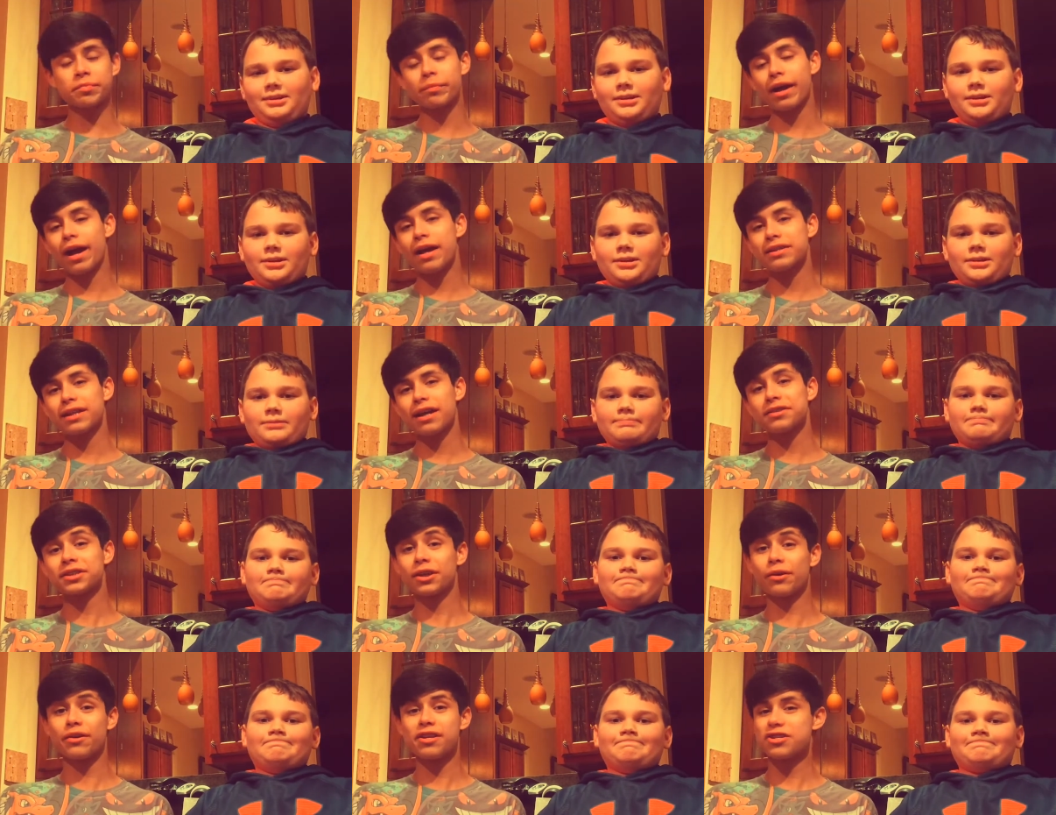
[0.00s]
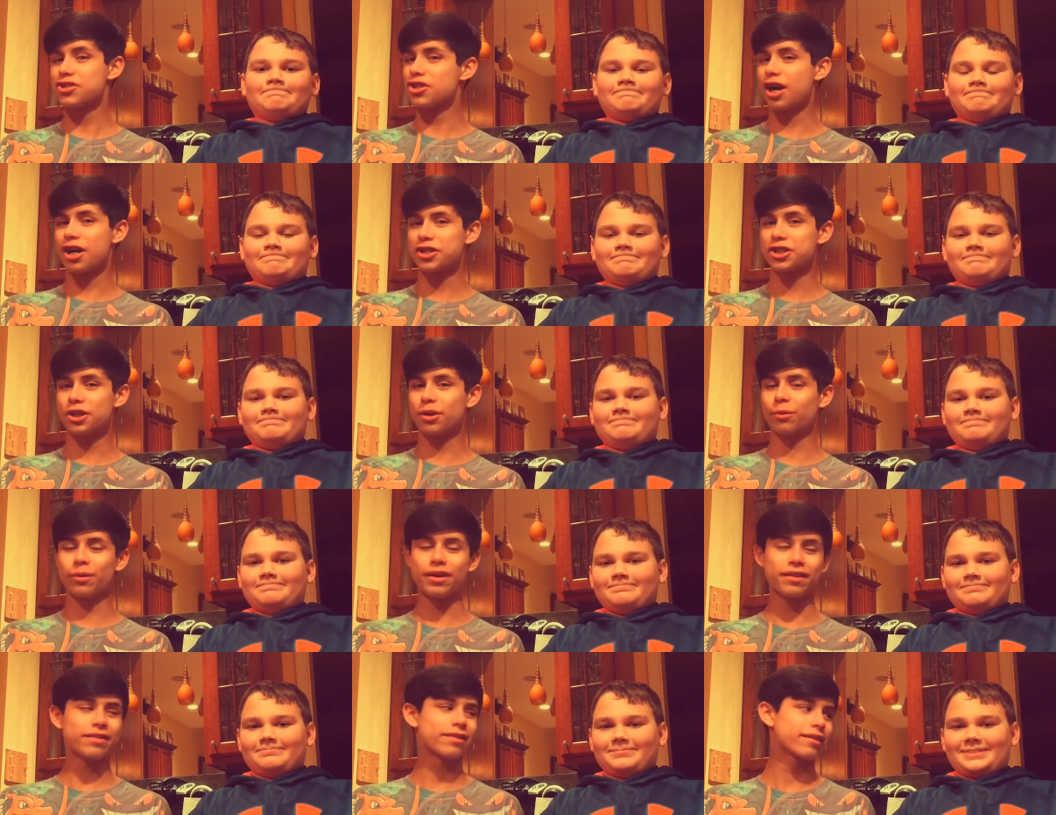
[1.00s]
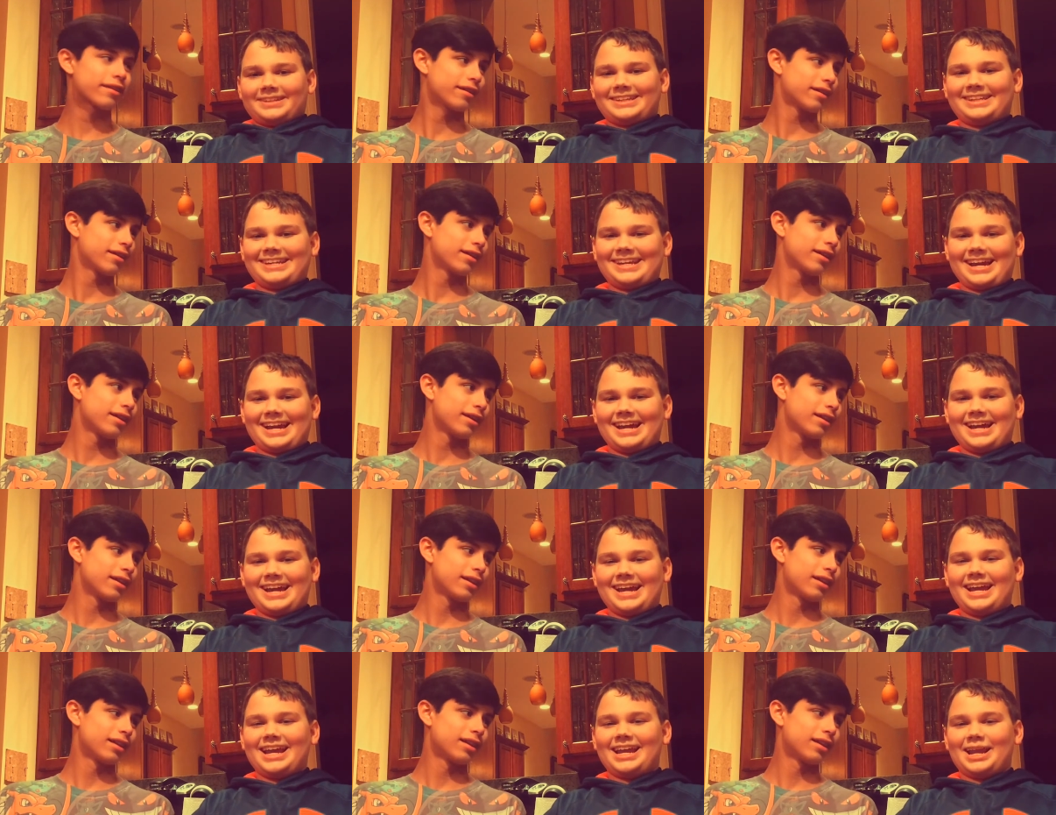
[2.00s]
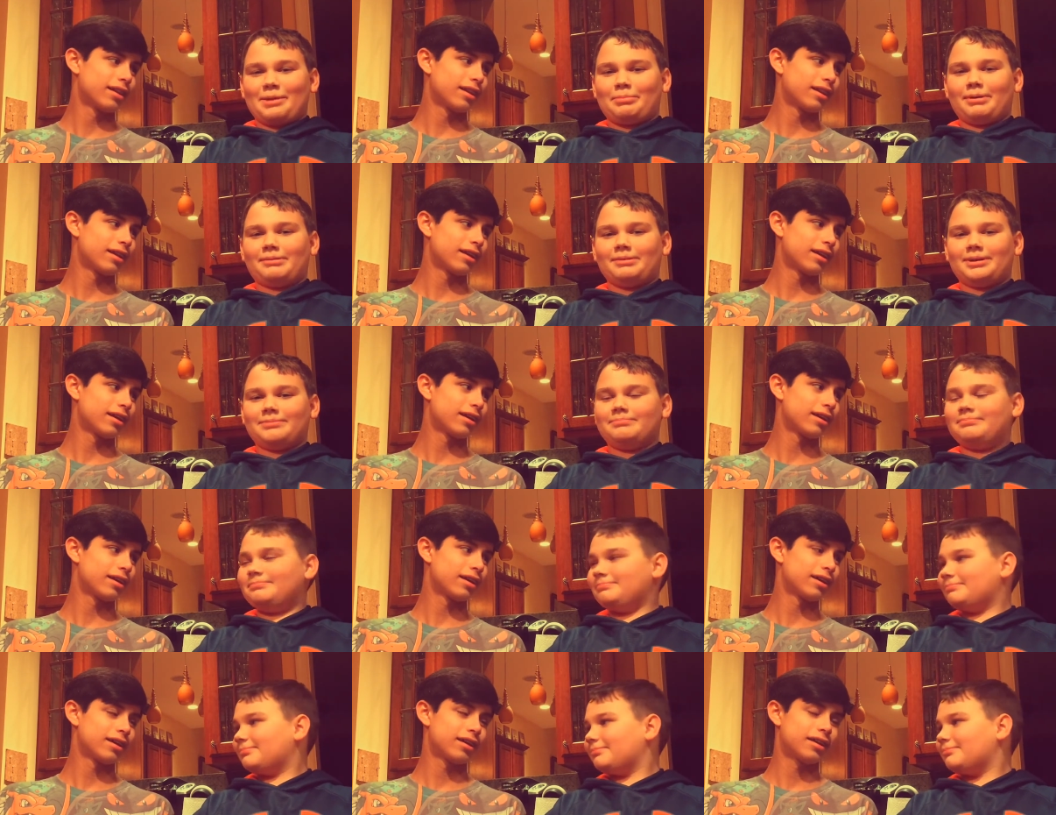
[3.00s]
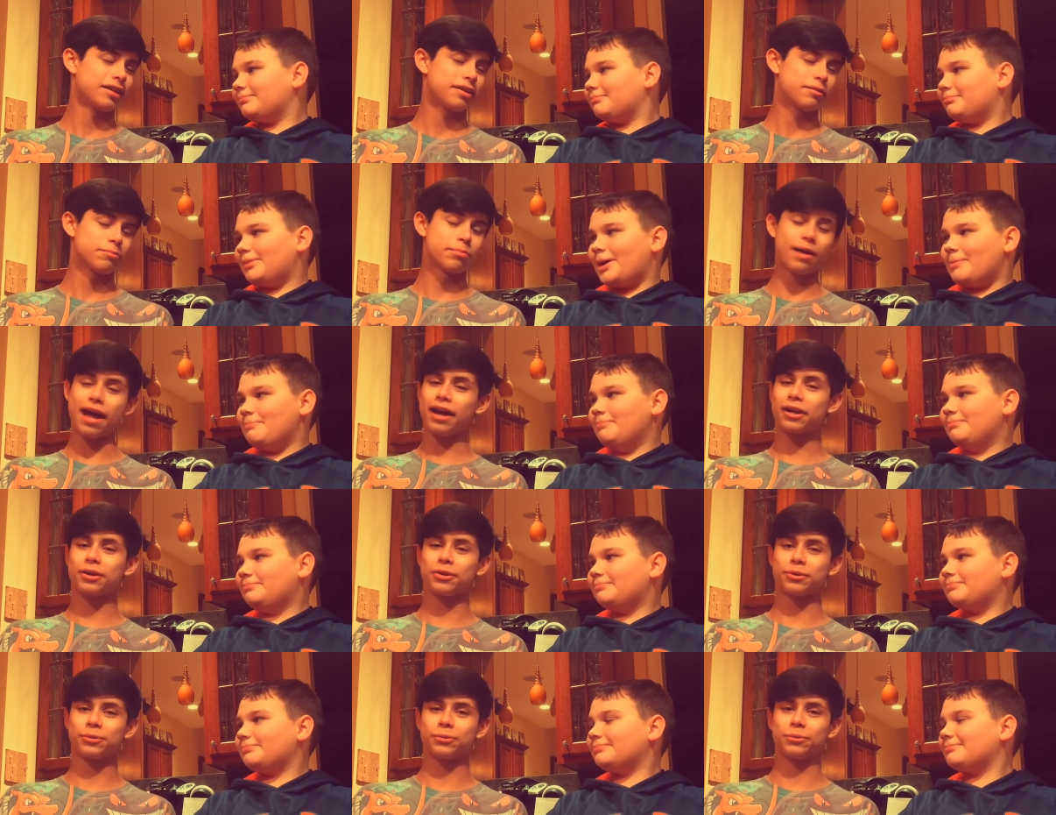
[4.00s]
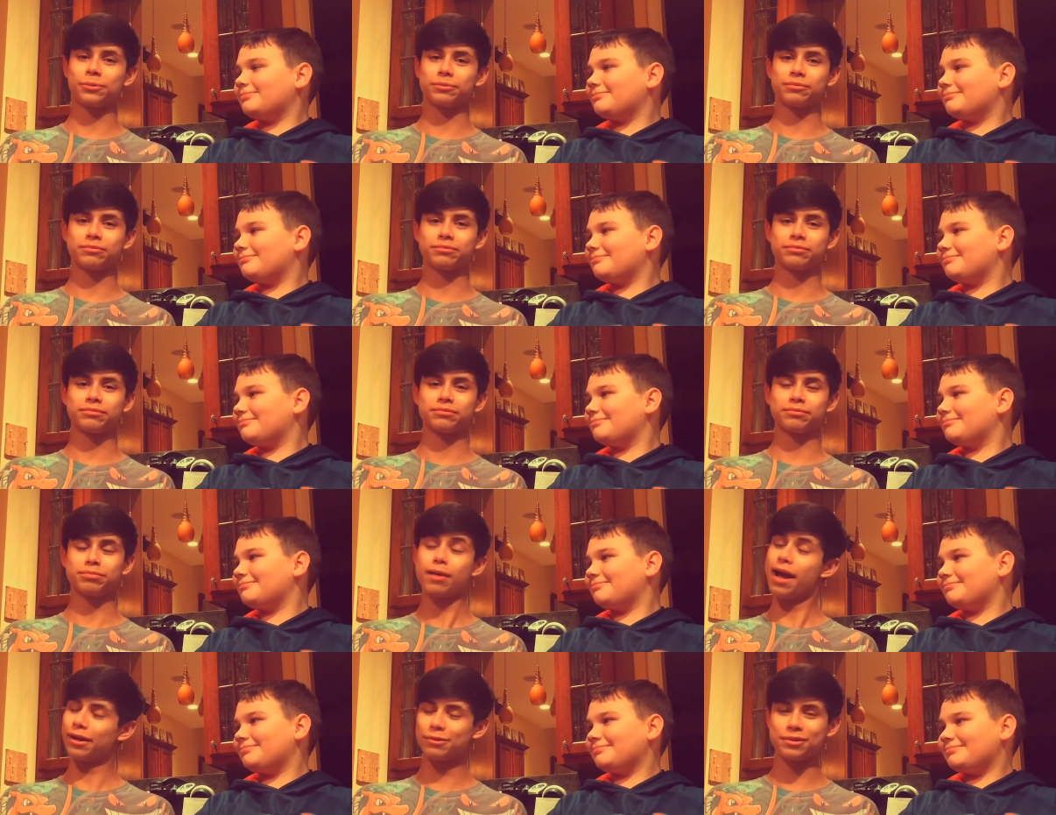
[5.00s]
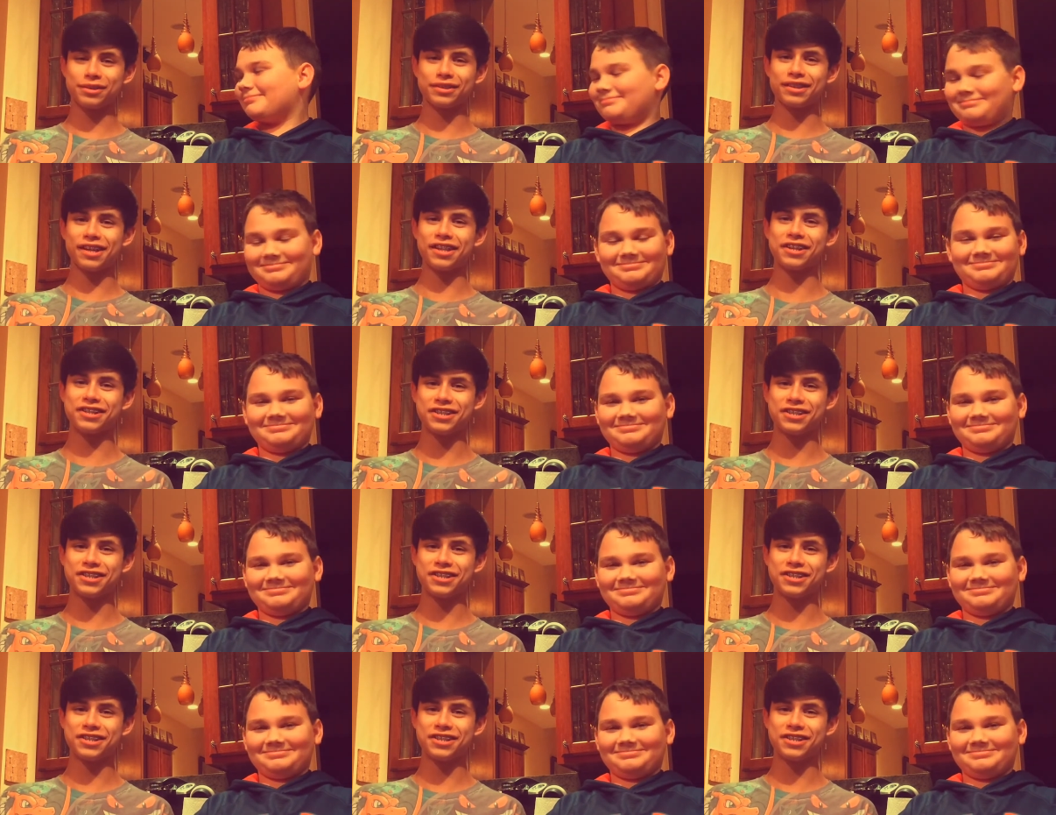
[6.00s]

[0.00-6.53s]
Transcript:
Speaker 1: up, guys? How's it going? It's Josh here with
Speaker 2: Caleb. Back,
Speaker 1: back with another